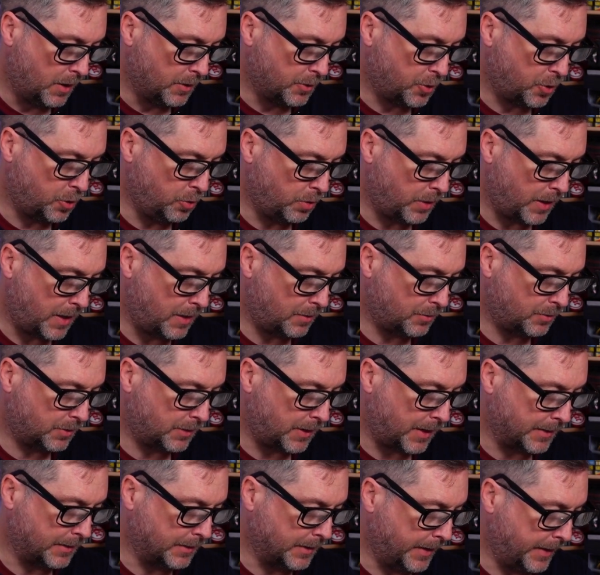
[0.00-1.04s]
2000
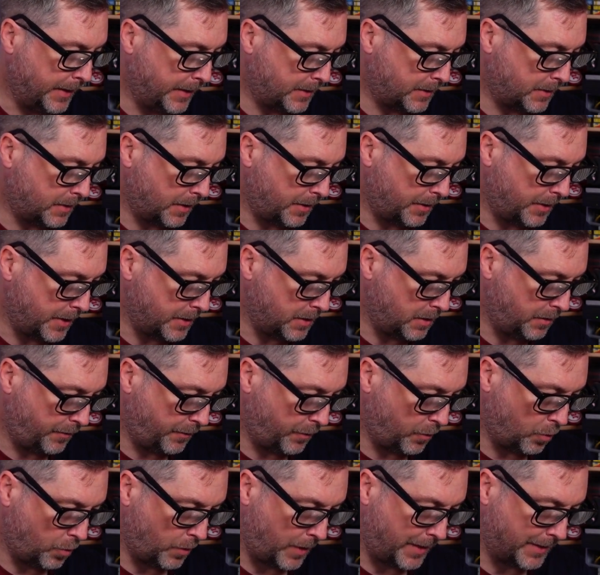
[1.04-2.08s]
and Linux
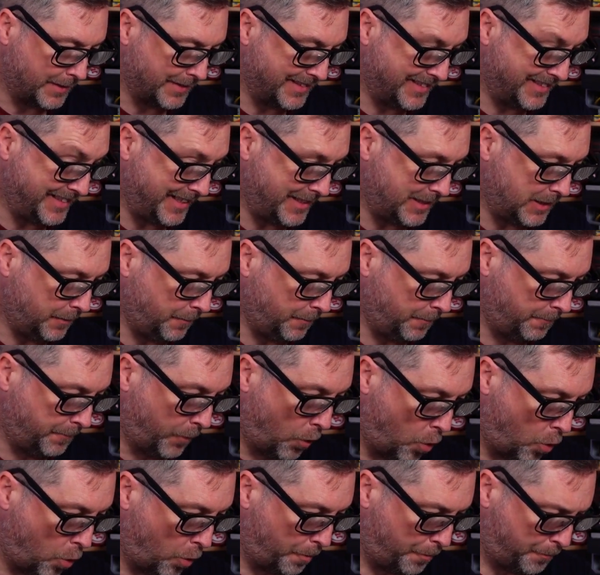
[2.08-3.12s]
34 and
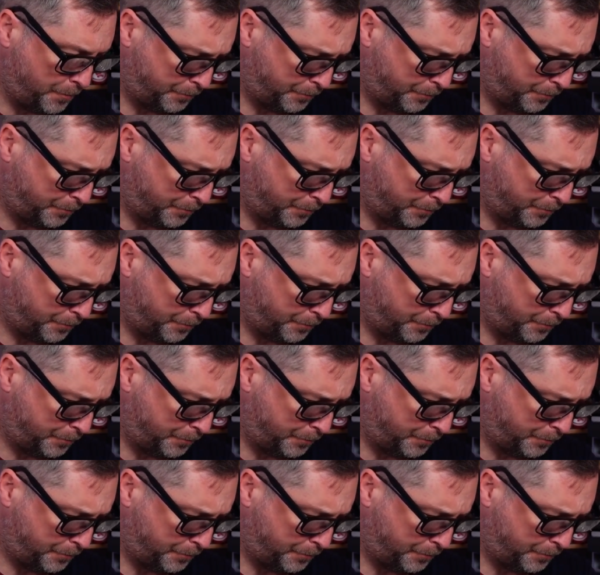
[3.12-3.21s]
64.